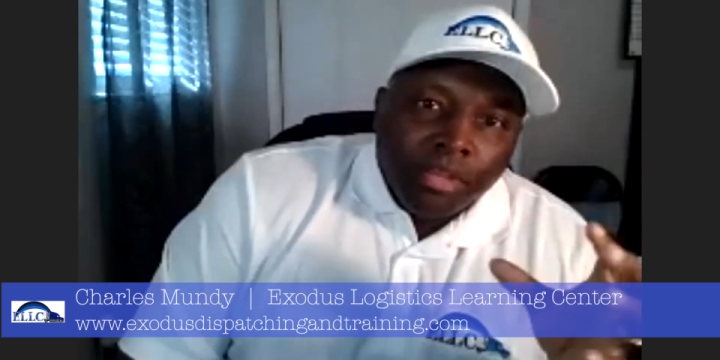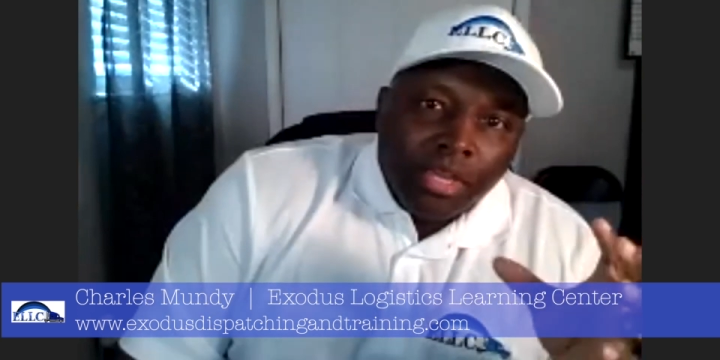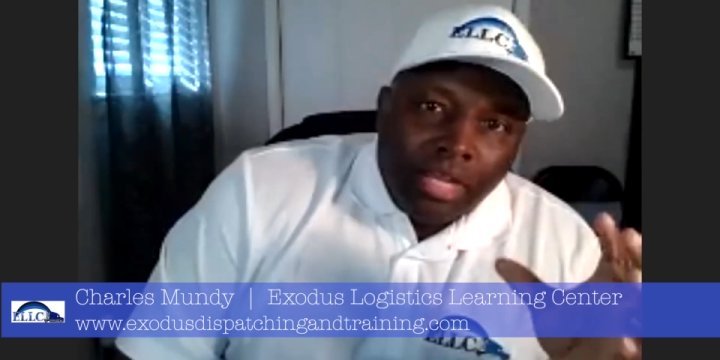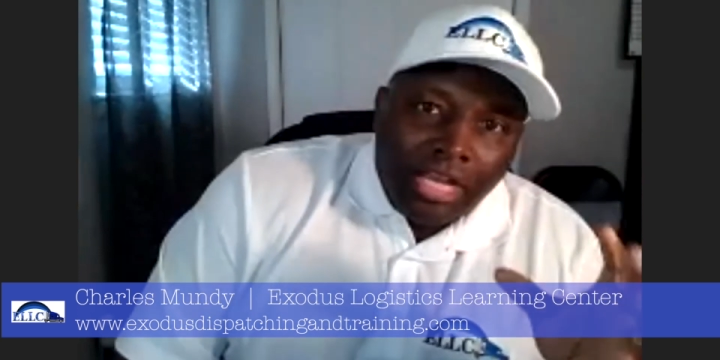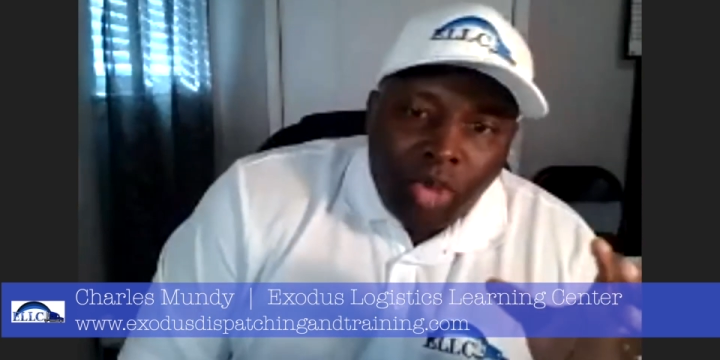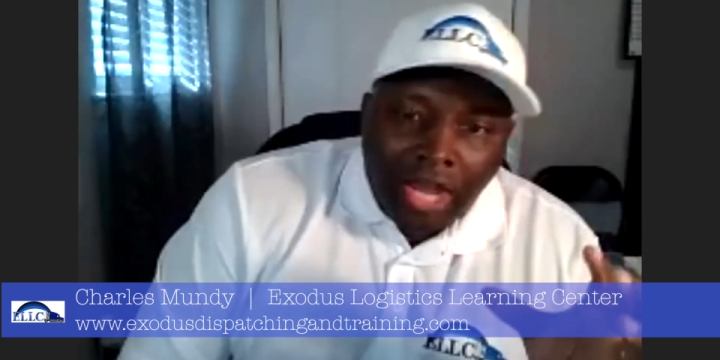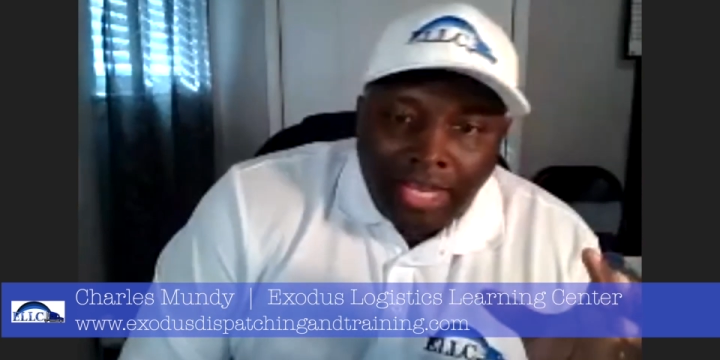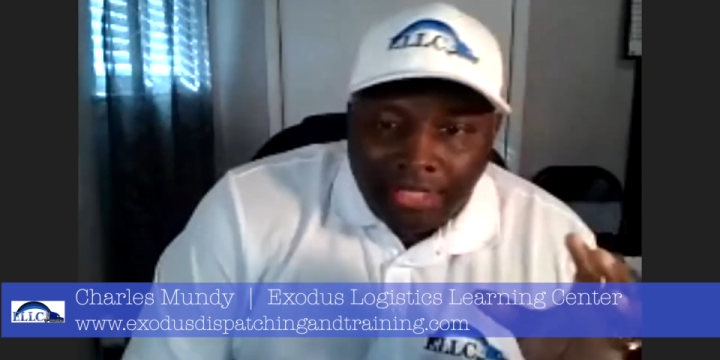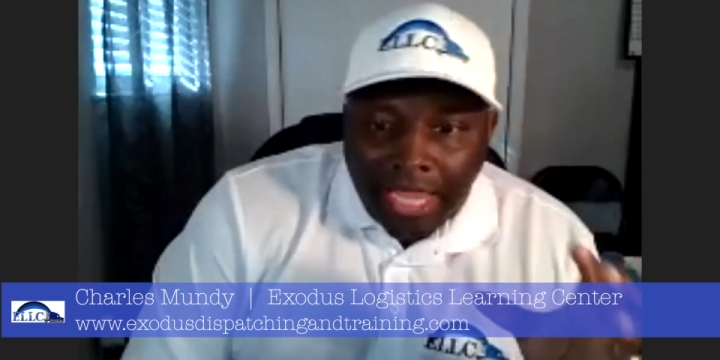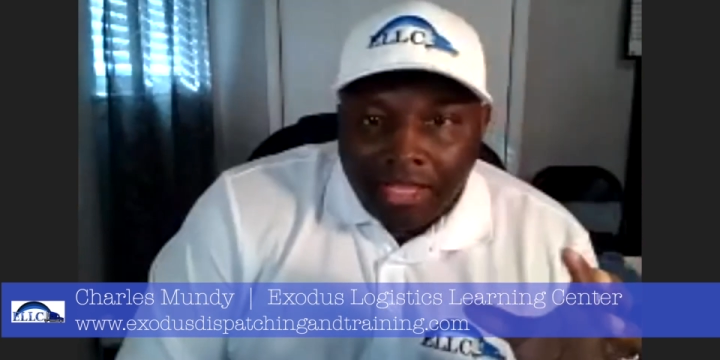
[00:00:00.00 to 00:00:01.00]

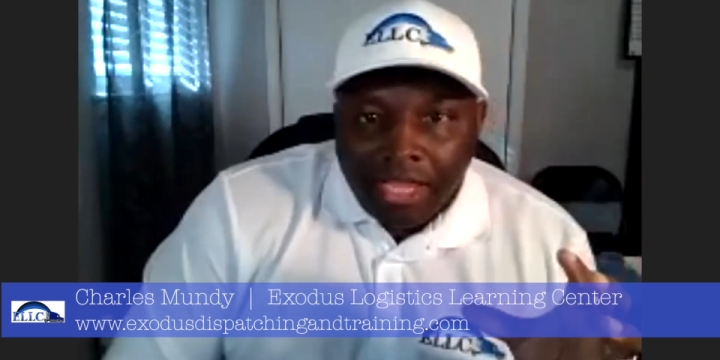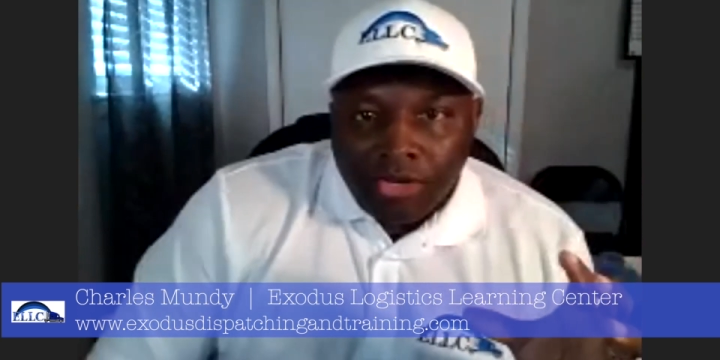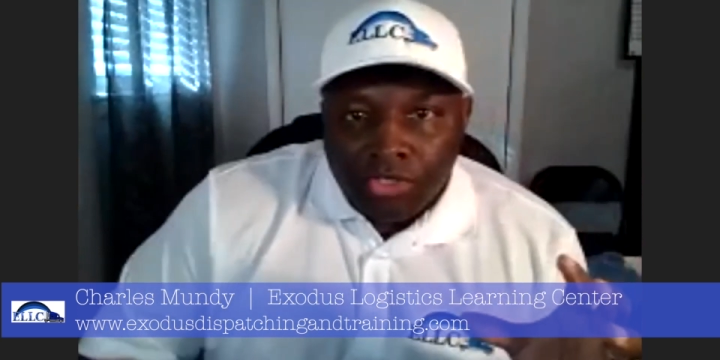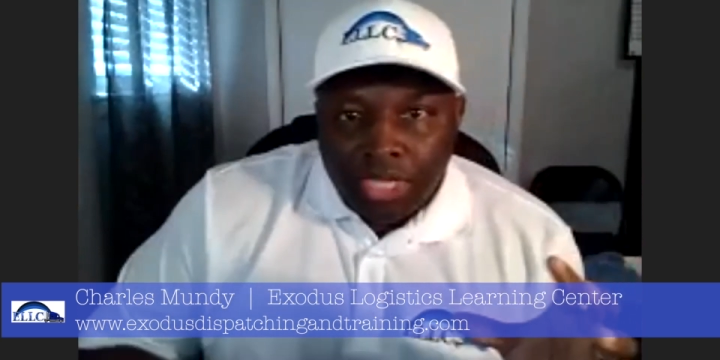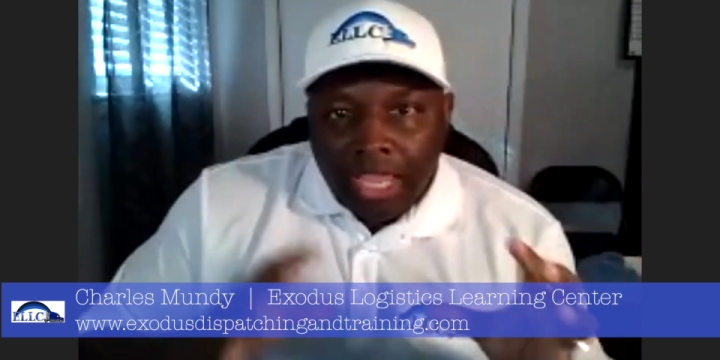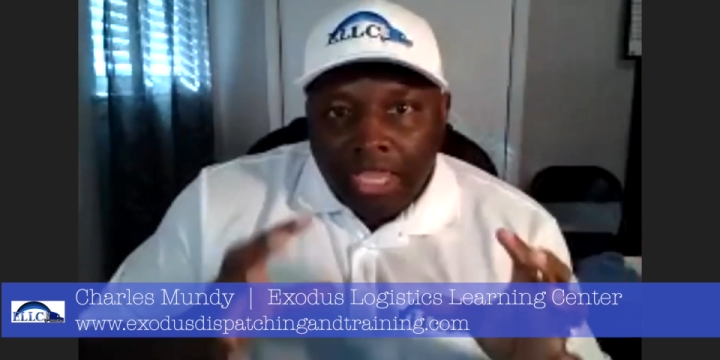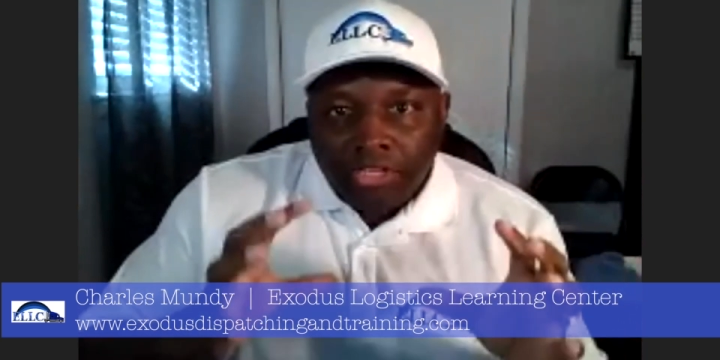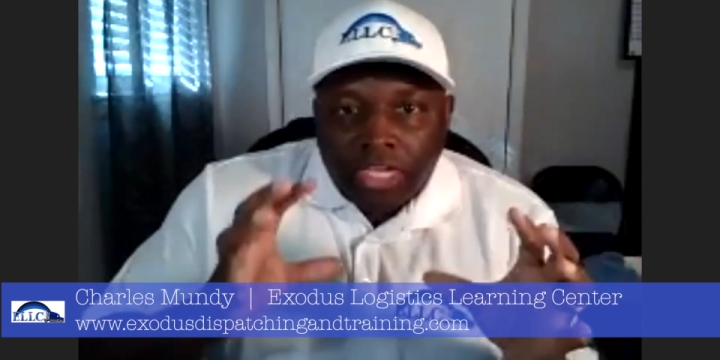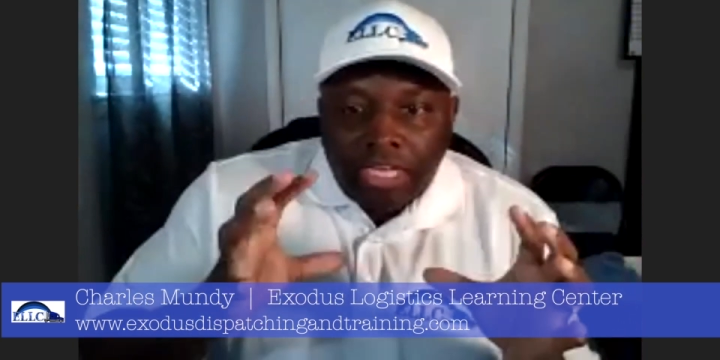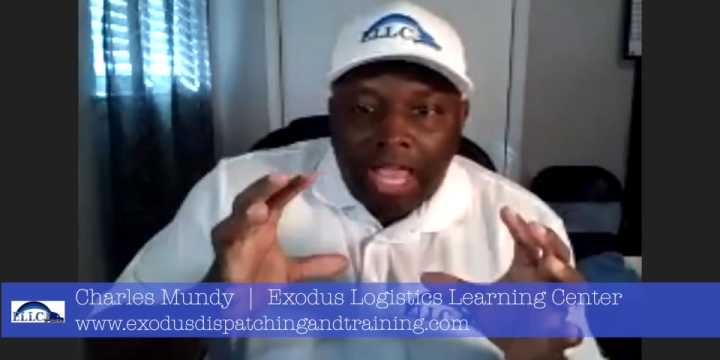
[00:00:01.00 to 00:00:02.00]
electronic data
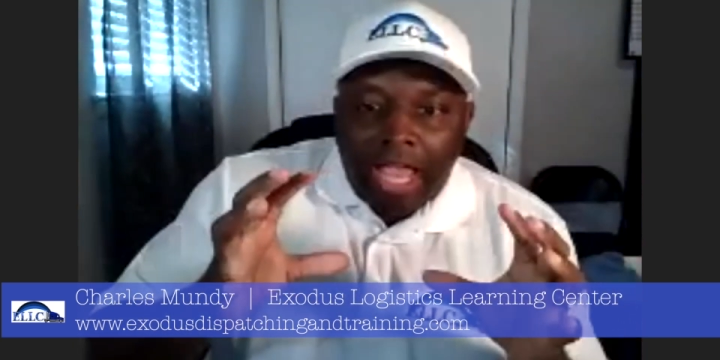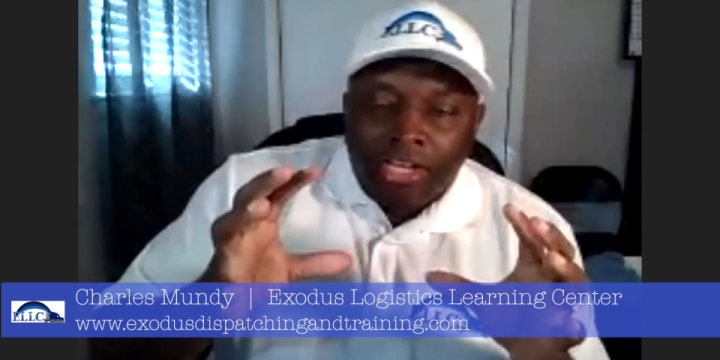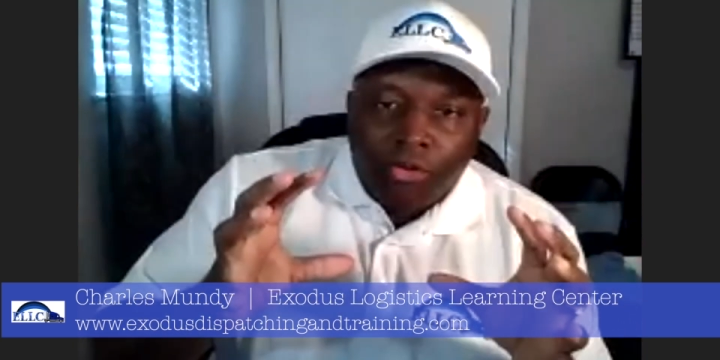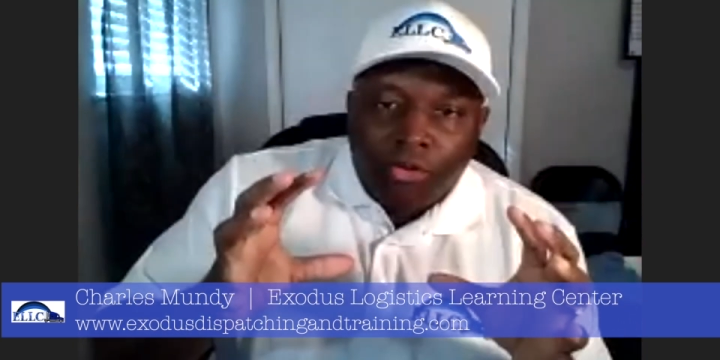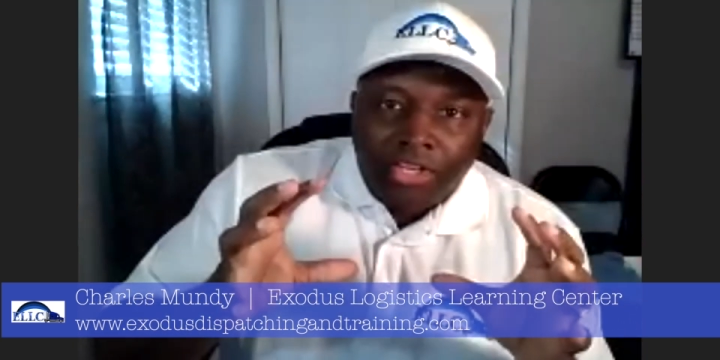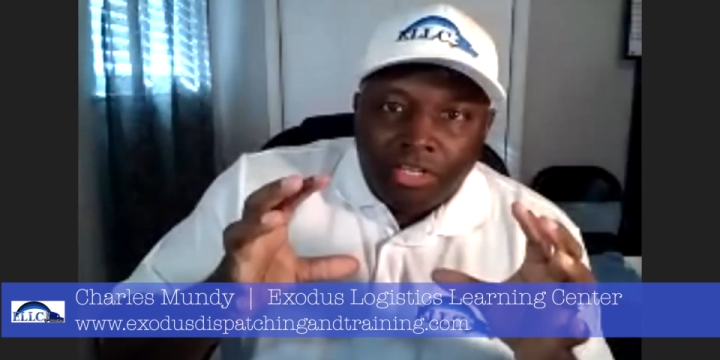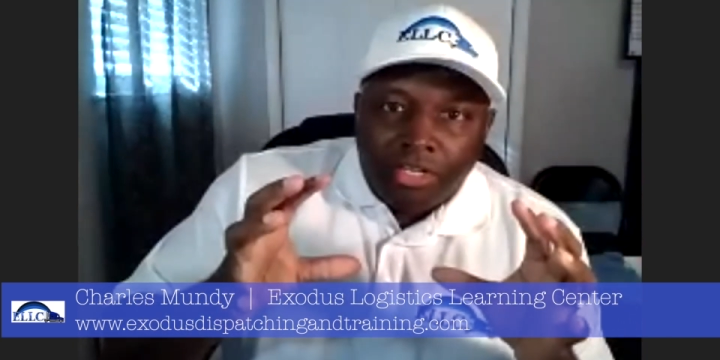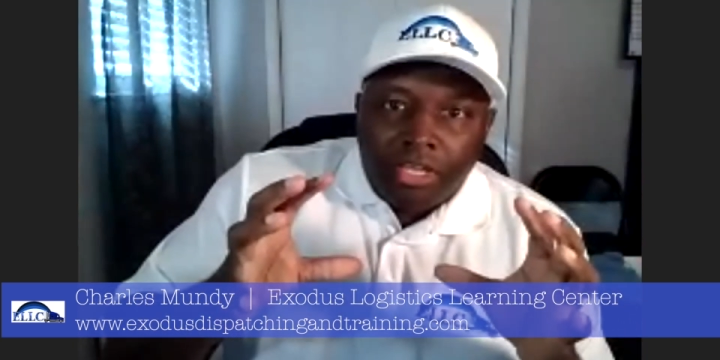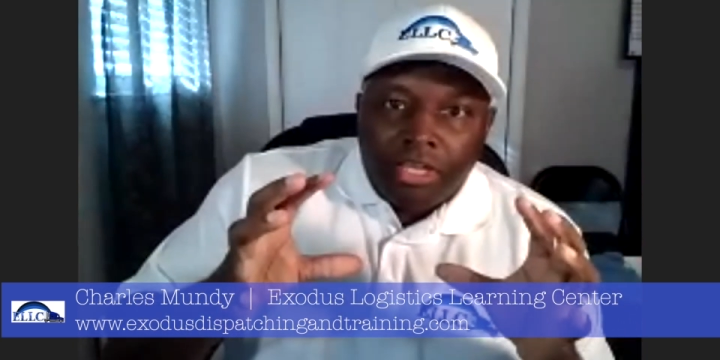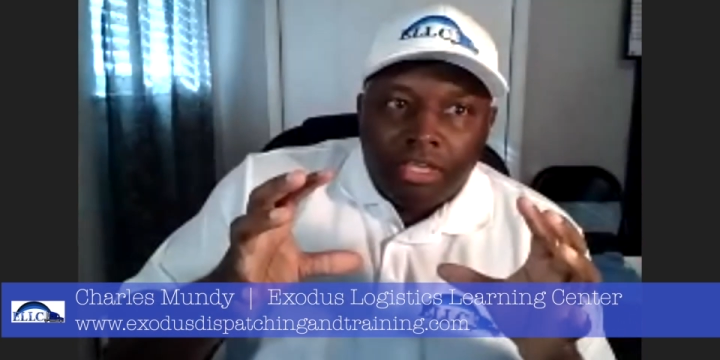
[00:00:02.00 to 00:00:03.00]
interchange. EDI integration